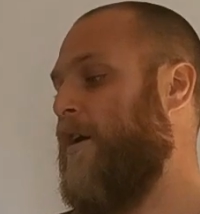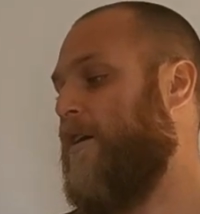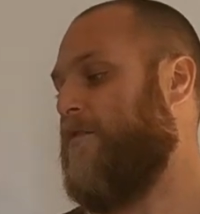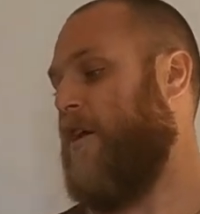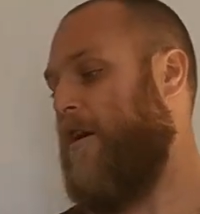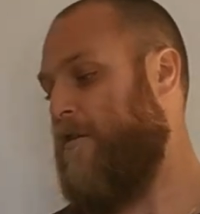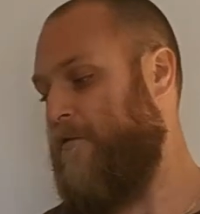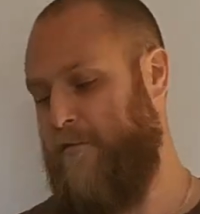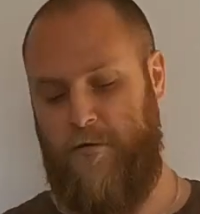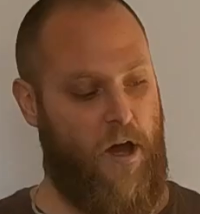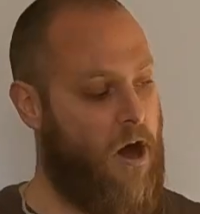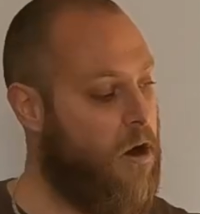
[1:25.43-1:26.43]
So
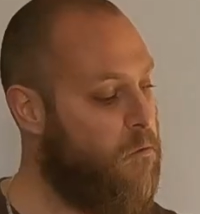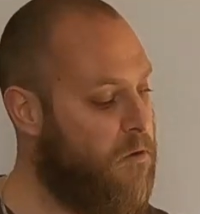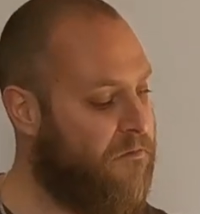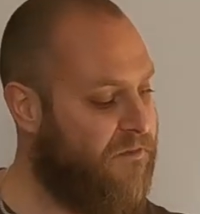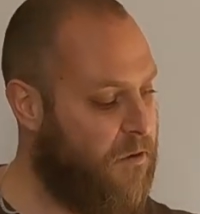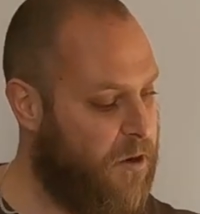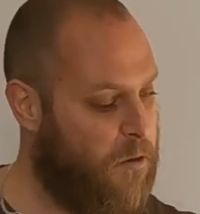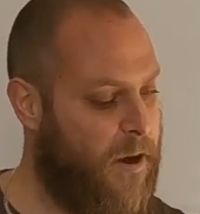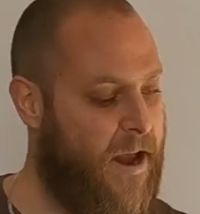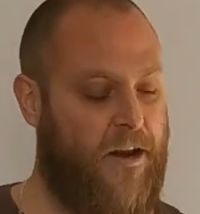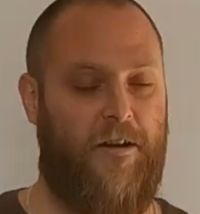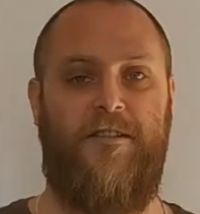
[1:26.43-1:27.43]
I will fill you
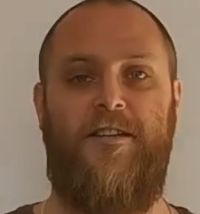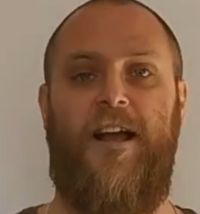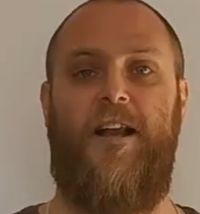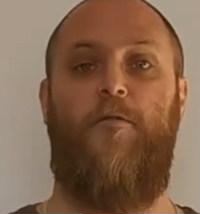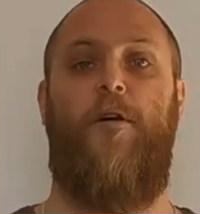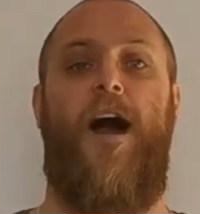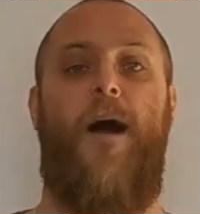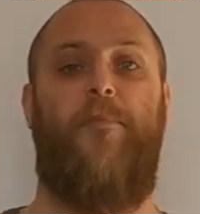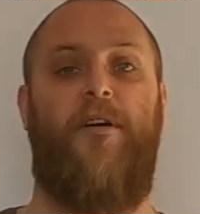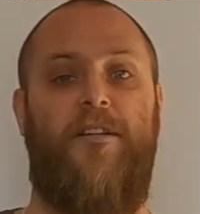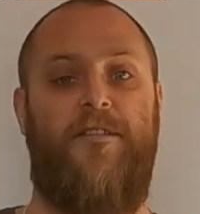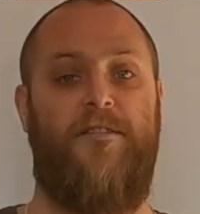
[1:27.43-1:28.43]
in on exactly what
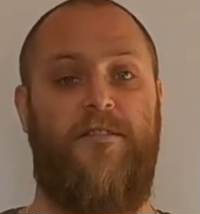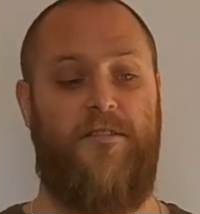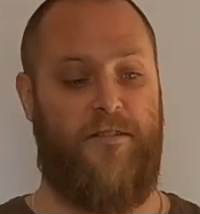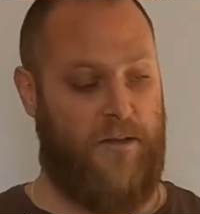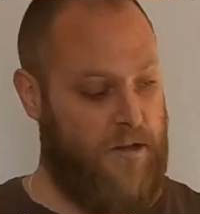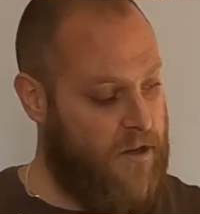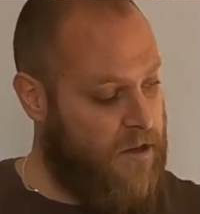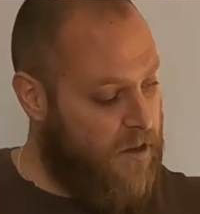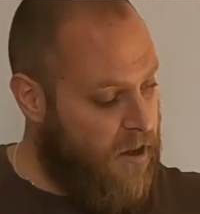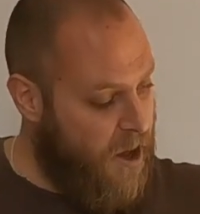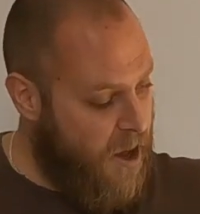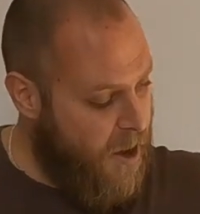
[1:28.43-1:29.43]
happens
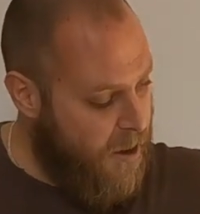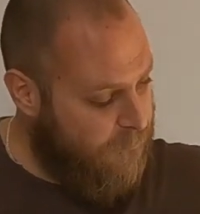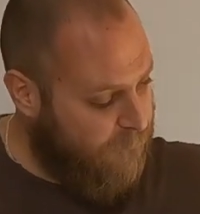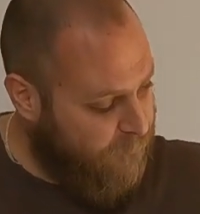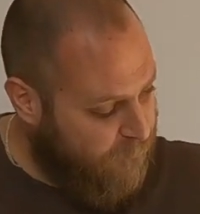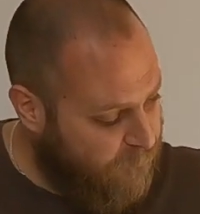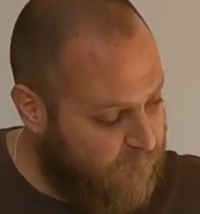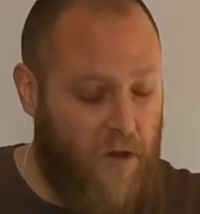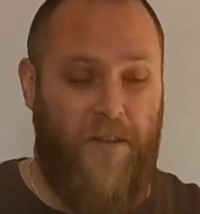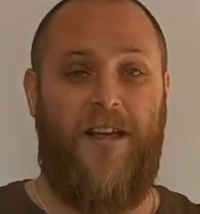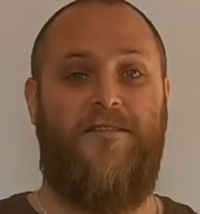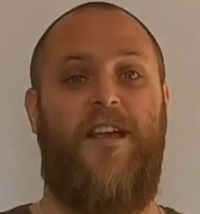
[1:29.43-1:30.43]
on
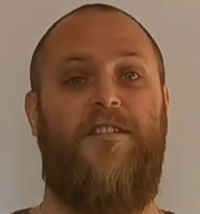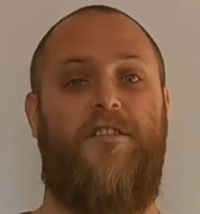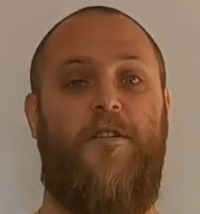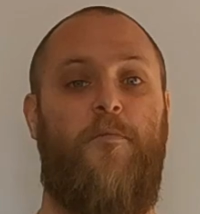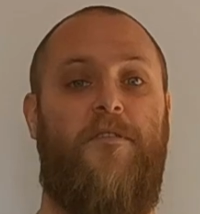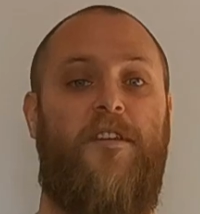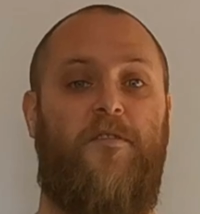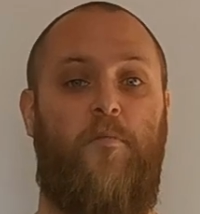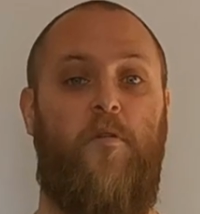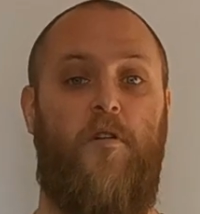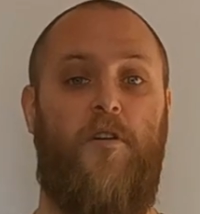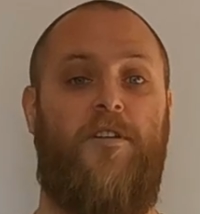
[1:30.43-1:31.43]
that session with this
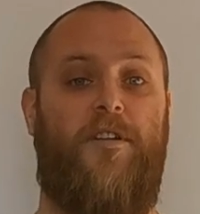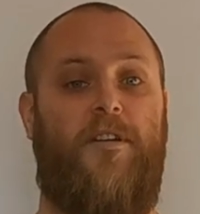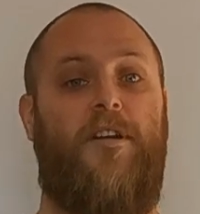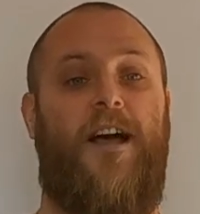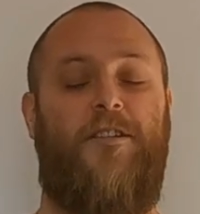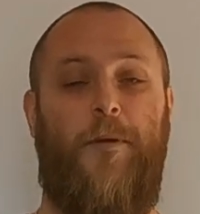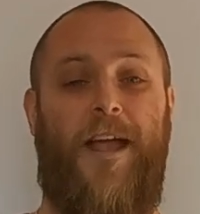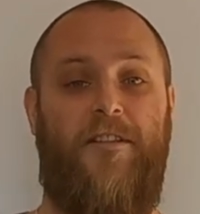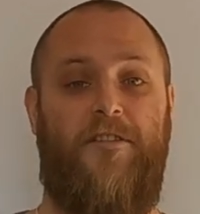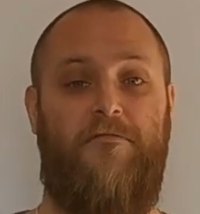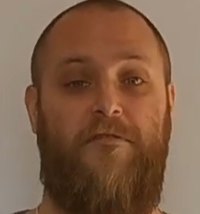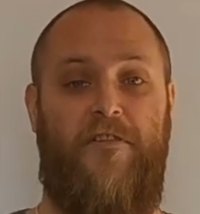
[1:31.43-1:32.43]
board as we get
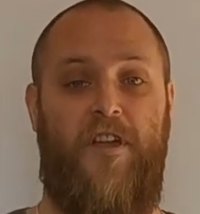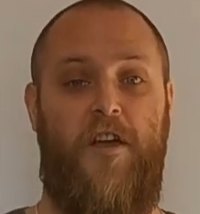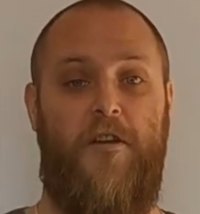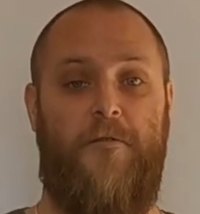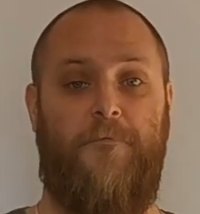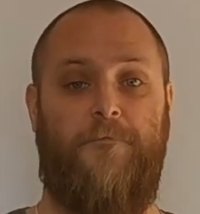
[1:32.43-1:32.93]
into the review.